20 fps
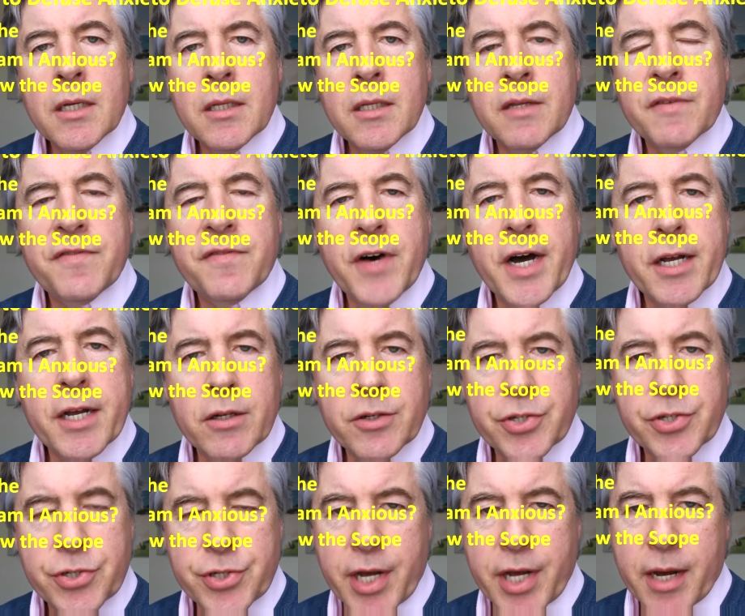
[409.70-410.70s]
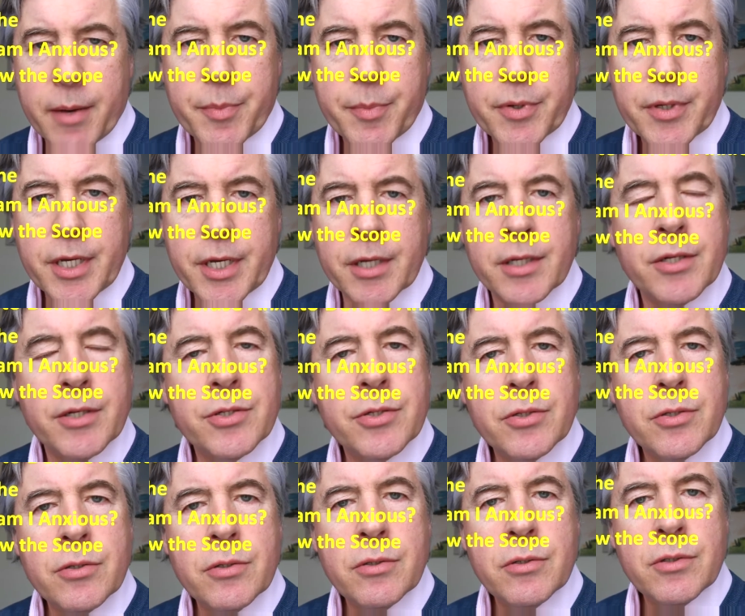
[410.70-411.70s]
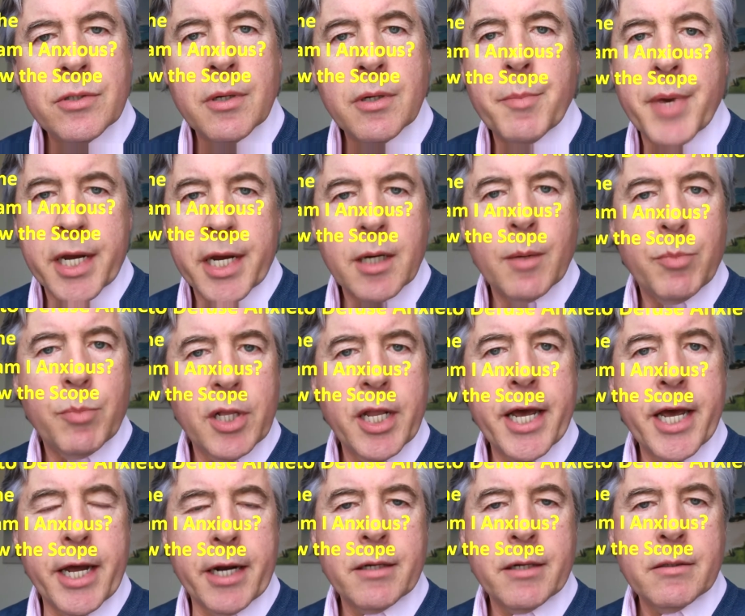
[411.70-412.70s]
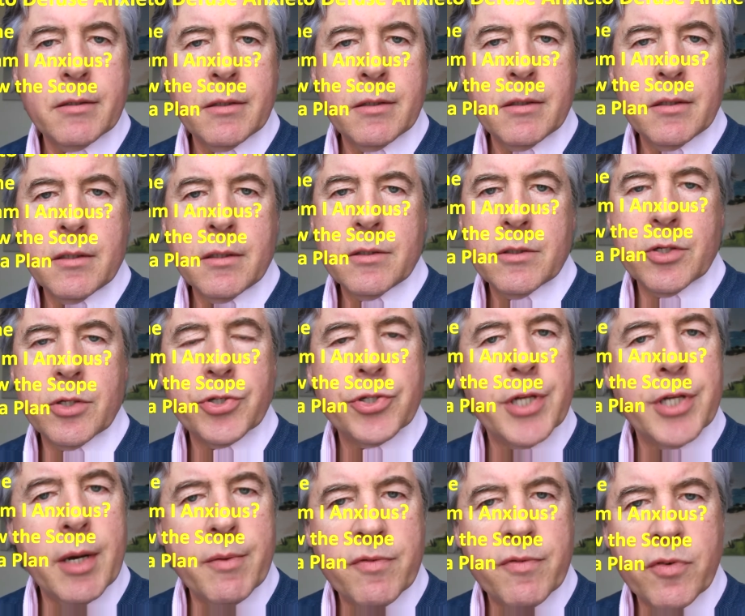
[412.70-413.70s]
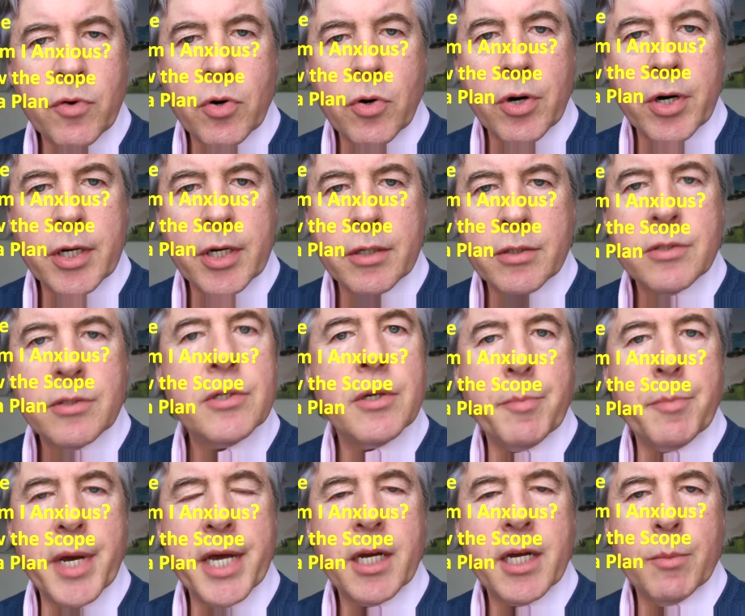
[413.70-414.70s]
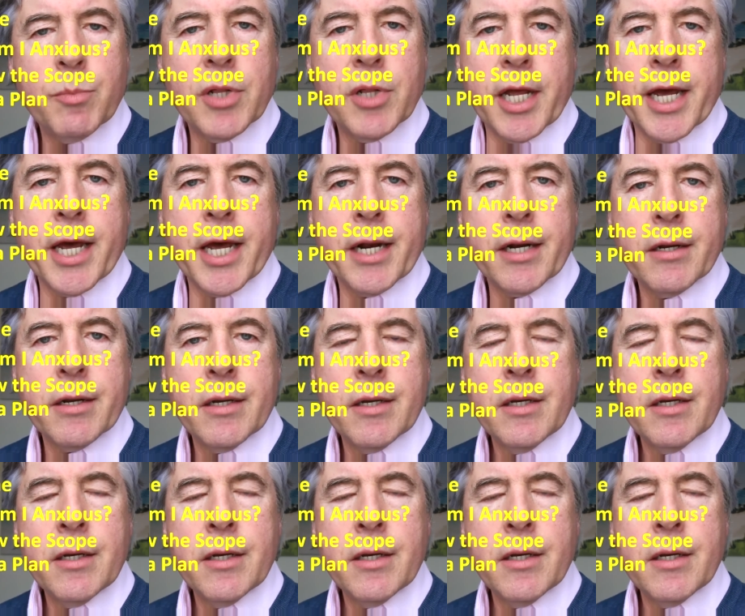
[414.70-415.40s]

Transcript: The final step is to make a plan. So step 4 is to make a plan.